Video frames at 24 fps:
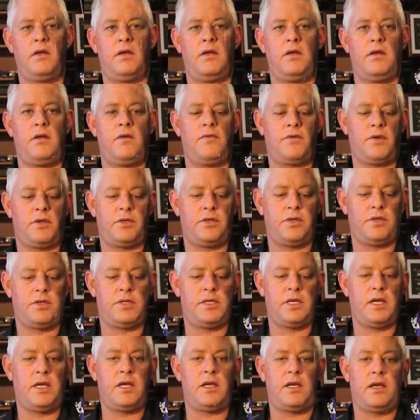you've got your
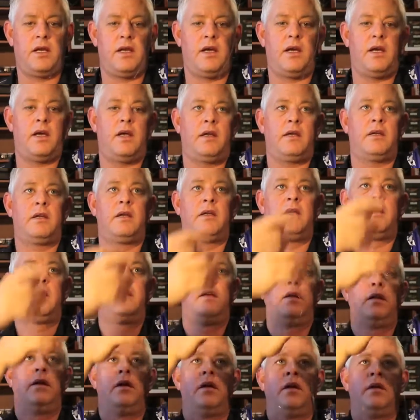sinker line.
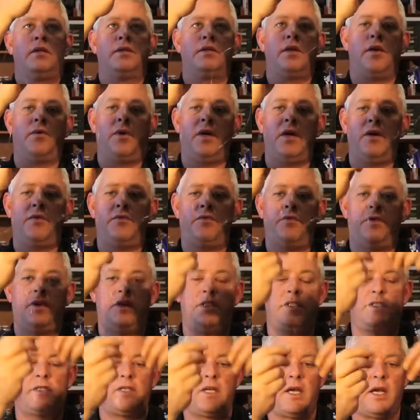So when a
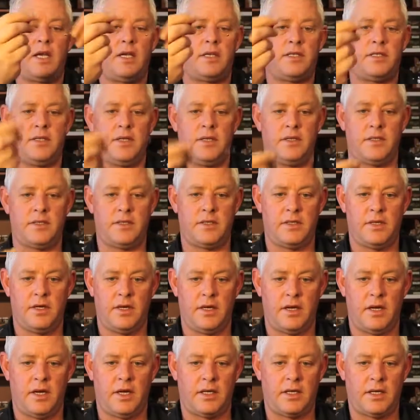fish takes this,
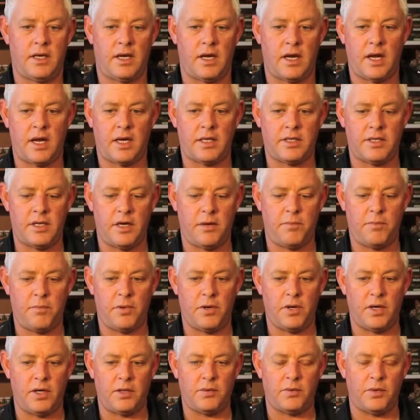it can actually
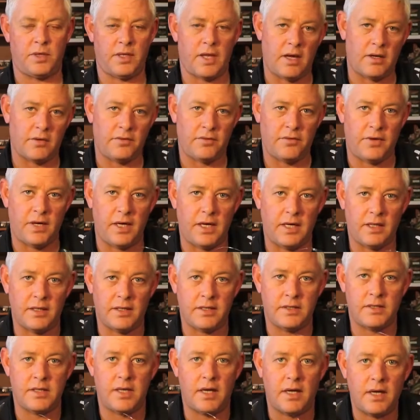pull it without feeling
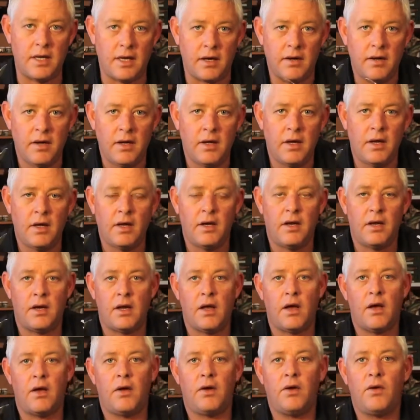the sinker.
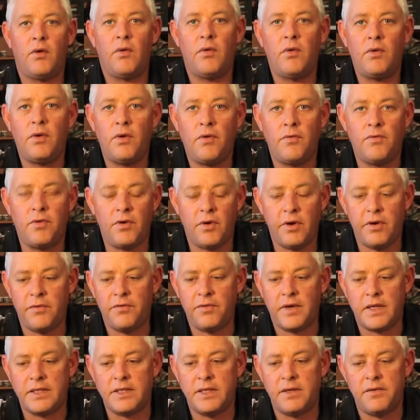Now your very
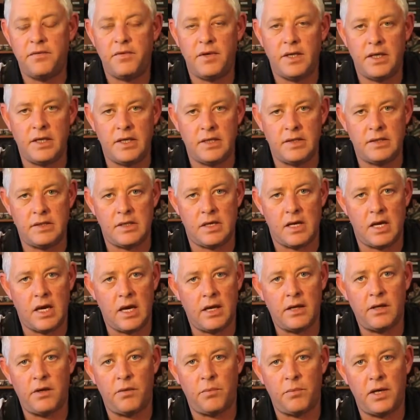fussy feeders
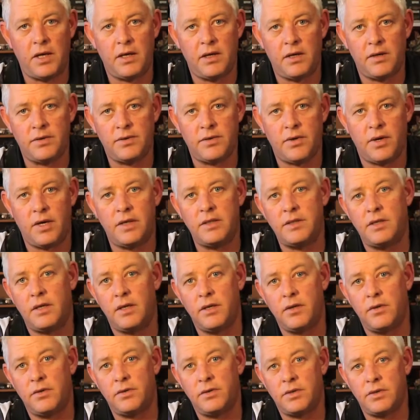like your pignose grunter
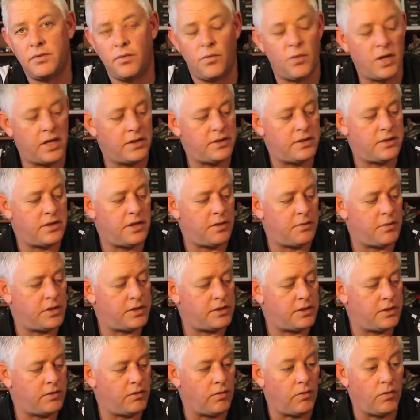and your white
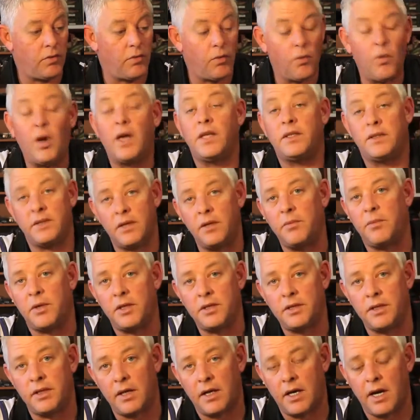steenbras or white
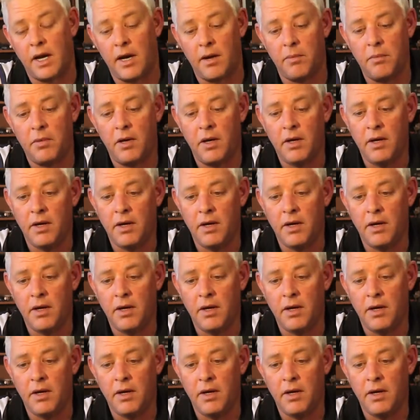steenbras in the Cape,